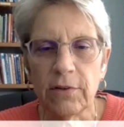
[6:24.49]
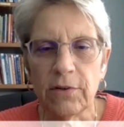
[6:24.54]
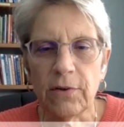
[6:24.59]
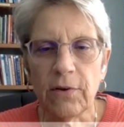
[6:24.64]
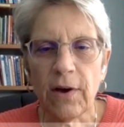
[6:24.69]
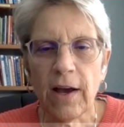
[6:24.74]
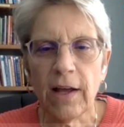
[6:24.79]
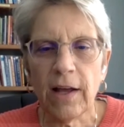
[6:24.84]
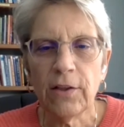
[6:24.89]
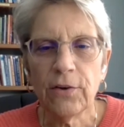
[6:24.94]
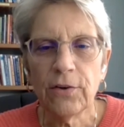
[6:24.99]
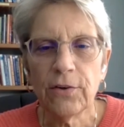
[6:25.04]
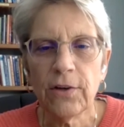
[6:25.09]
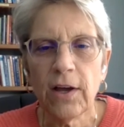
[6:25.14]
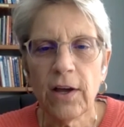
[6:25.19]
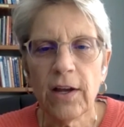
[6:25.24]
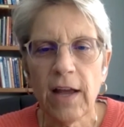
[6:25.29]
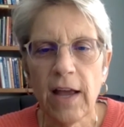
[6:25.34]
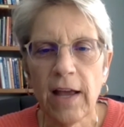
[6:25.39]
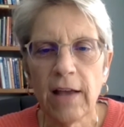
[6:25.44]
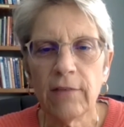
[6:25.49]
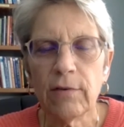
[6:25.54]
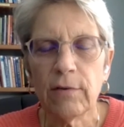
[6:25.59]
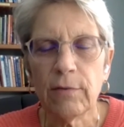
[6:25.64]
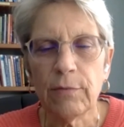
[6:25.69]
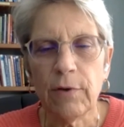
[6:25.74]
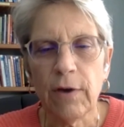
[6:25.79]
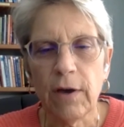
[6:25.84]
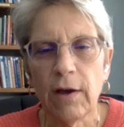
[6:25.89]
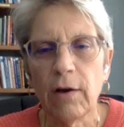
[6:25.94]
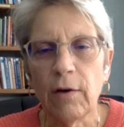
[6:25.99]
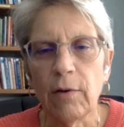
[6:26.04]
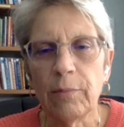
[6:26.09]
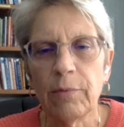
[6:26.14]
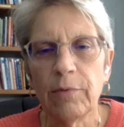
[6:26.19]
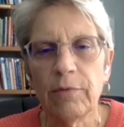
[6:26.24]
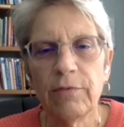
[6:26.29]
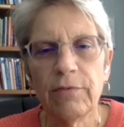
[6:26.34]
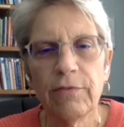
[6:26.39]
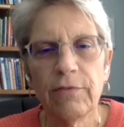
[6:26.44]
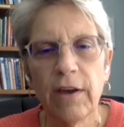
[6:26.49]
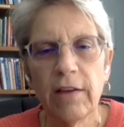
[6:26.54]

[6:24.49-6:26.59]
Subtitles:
I learned how to ask for help.